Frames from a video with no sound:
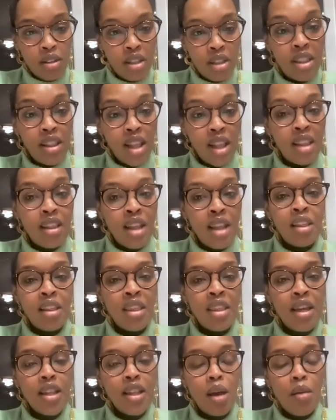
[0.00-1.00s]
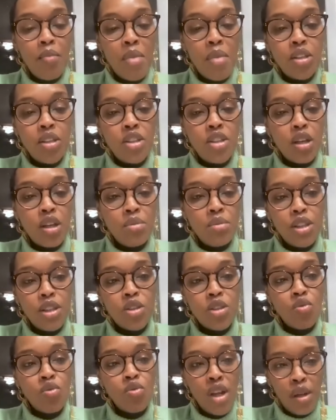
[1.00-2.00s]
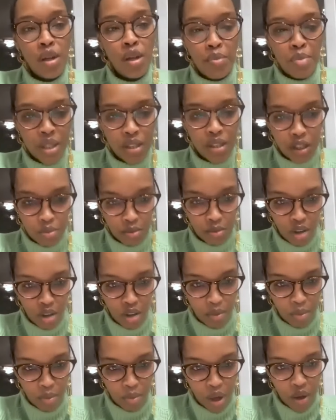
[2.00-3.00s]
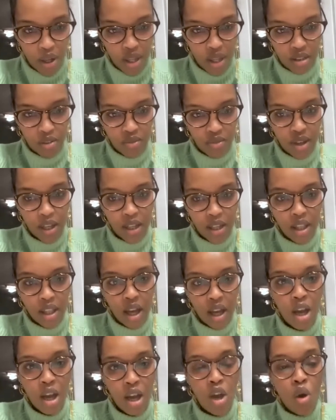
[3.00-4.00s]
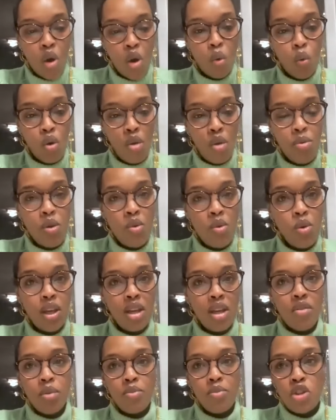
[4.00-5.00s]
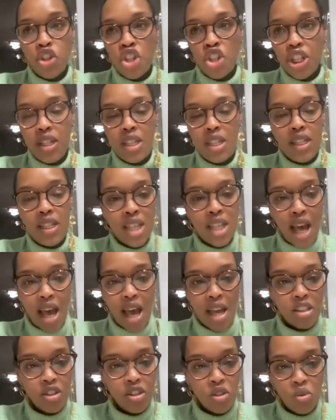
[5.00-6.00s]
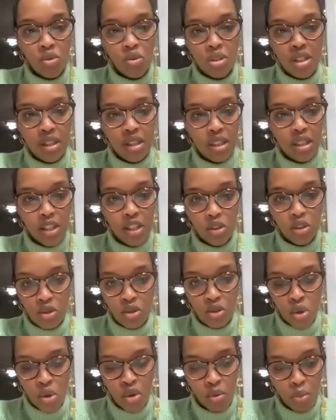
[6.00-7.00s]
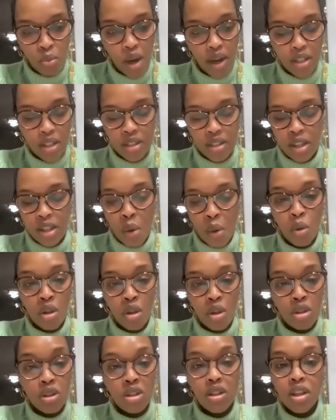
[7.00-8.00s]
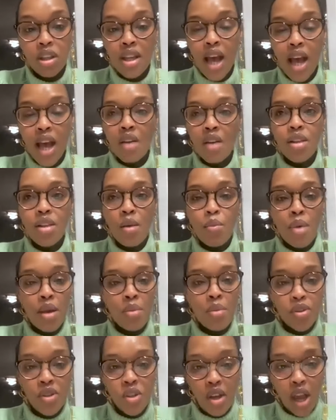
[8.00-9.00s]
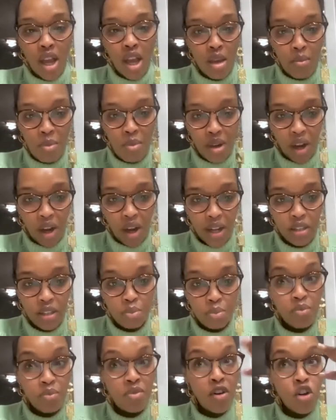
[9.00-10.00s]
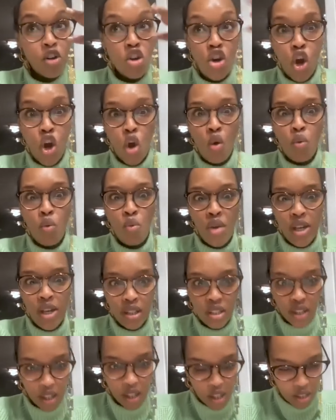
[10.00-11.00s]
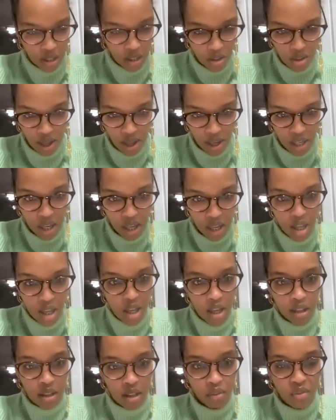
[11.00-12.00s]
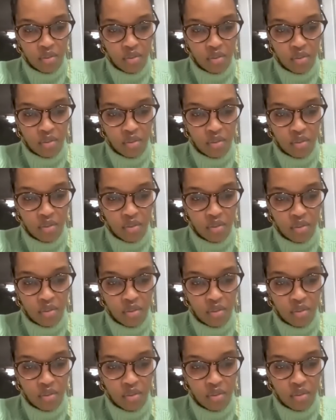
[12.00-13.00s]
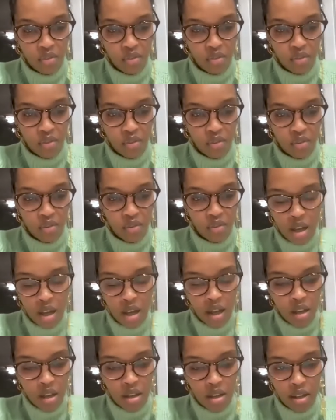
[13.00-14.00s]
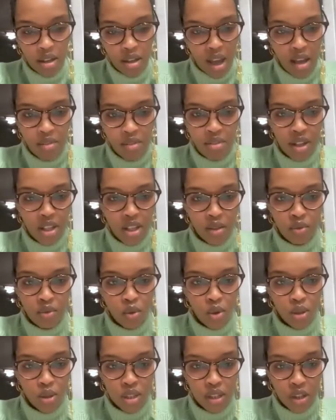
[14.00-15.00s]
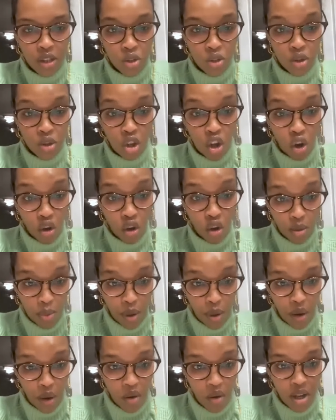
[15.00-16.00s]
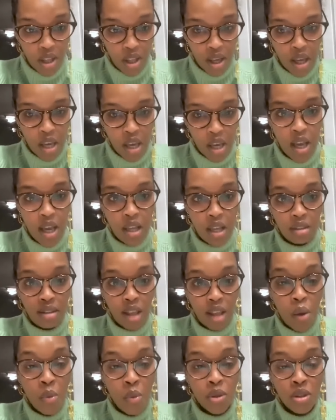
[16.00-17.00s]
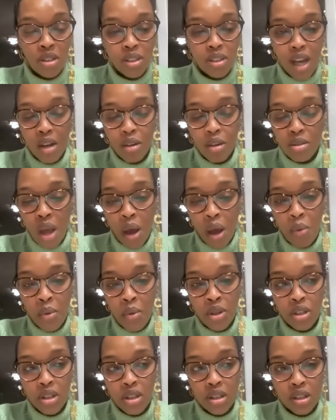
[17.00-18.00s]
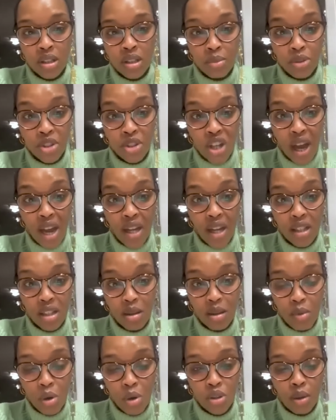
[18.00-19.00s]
The thing that male circumcision really pisses me off about is the fact that women will give up cheese, eggs, and all these things during pregnancy. They will carry that baby to get immunized, but for no reason other than the fact that 4,000 years ago, a man gave his foreskin to God, apparently, they would subject the most